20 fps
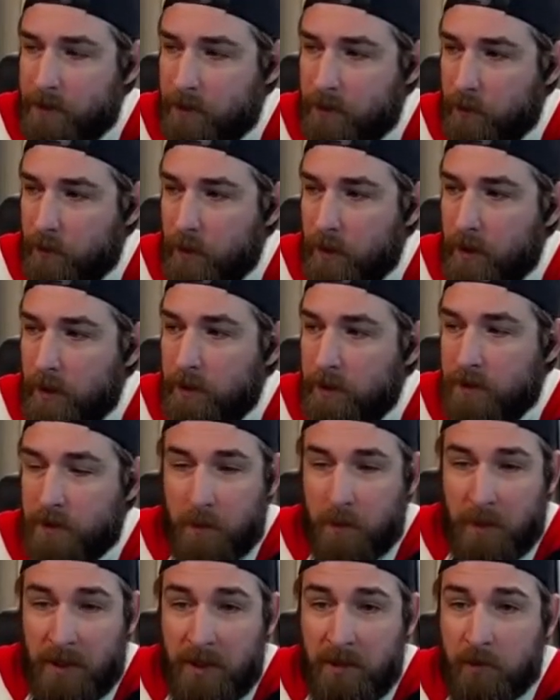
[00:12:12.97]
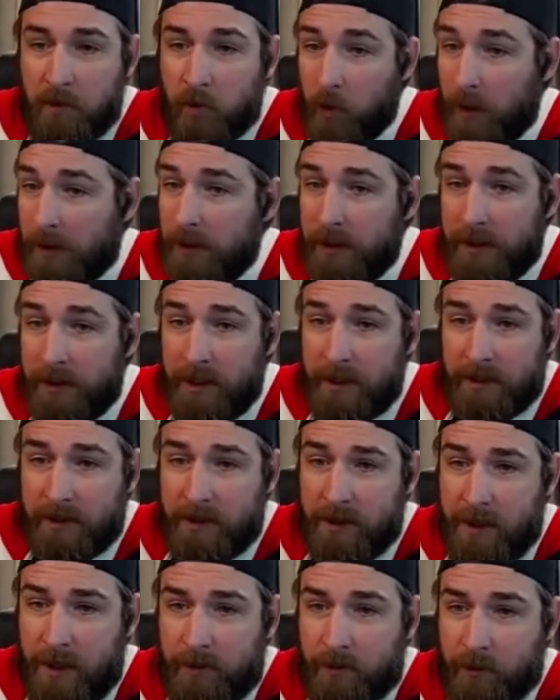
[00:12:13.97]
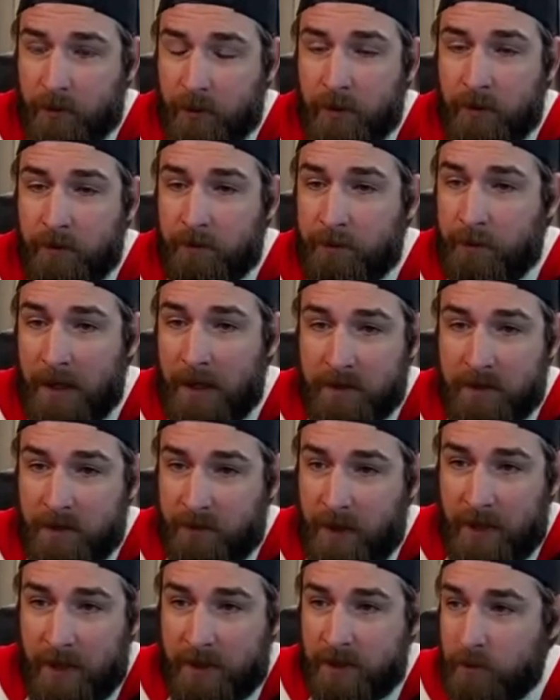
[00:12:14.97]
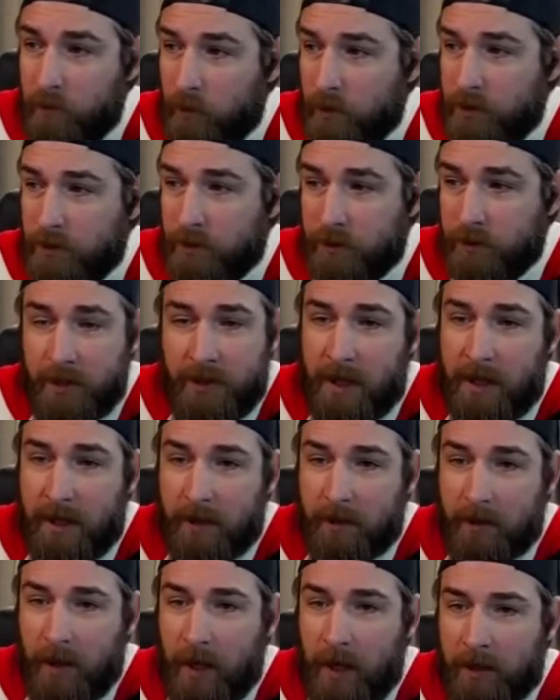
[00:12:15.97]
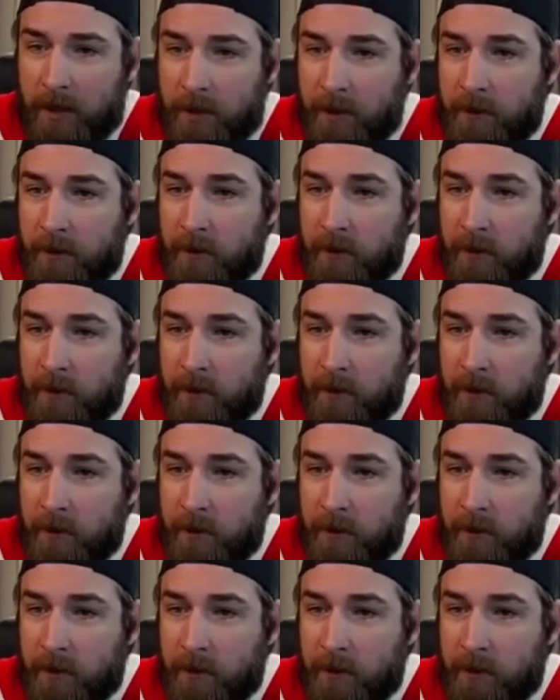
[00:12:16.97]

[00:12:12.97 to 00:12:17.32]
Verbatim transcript: So yes, speed quickly getting to that door, violence of action once you're in that airlock,